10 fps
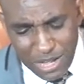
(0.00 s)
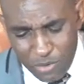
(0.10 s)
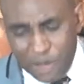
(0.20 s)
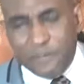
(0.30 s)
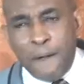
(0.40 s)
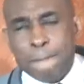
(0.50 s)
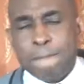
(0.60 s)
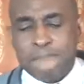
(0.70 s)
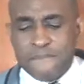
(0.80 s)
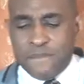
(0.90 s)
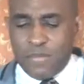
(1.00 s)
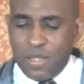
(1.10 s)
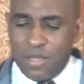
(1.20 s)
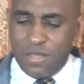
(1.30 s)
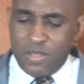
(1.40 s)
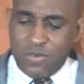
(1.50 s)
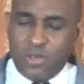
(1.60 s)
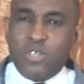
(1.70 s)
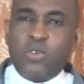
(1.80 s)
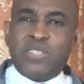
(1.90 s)
However,
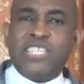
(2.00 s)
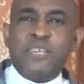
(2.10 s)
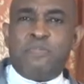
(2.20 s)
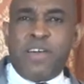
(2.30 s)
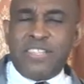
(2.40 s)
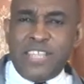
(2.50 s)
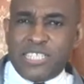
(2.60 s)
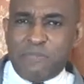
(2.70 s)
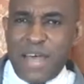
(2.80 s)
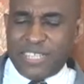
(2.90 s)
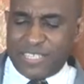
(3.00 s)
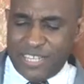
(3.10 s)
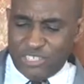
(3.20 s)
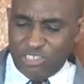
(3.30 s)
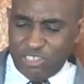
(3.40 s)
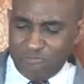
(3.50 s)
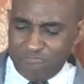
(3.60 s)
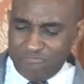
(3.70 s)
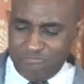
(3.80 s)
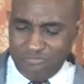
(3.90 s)
when you look deeper in this passage,
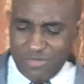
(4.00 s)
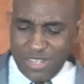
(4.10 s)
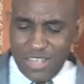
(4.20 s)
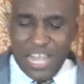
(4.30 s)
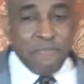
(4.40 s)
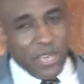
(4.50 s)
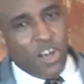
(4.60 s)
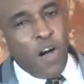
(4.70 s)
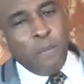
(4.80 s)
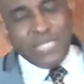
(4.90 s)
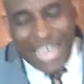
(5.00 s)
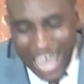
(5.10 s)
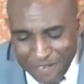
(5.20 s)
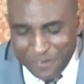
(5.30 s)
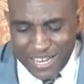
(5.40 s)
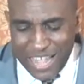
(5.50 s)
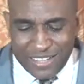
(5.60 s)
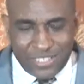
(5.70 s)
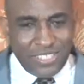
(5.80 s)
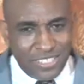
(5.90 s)
it becomes
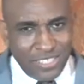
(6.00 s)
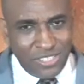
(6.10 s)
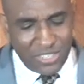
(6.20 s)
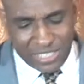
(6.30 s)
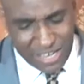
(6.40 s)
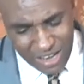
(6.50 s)
evident, does